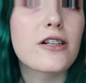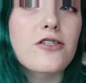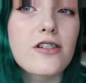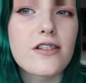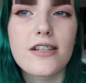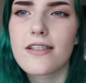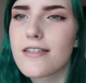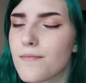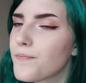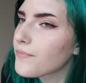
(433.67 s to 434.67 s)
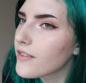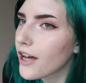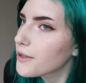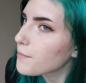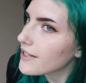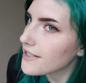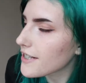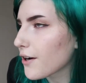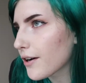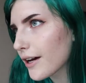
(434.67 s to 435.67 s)
inches. It's not the best
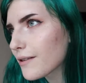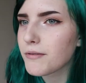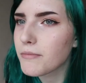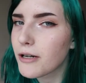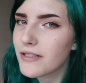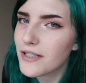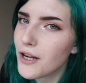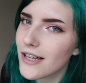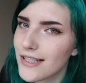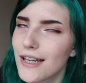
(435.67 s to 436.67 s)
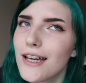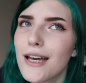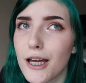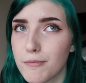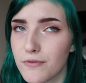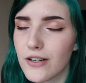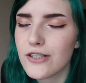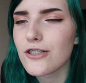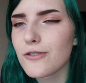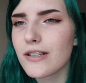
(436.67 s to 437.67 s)
haircut. My mom is not a
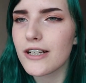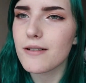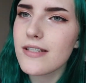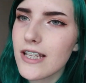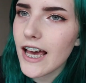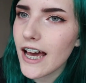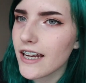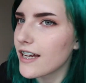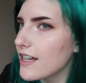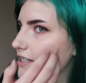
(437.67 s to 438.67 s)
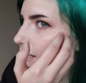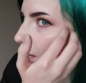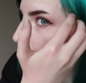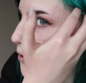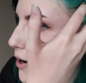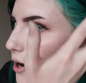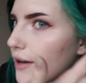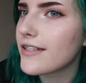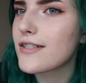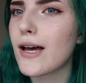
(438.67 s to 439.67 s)
professional when it comes to that. So
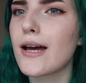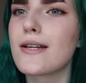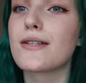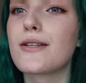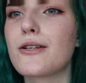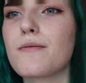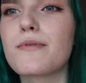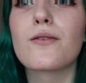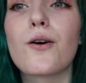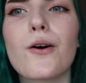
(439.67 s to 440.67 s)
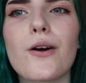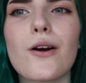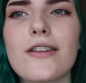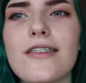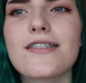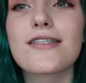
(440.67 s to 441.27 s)
this side is a little bit longer than this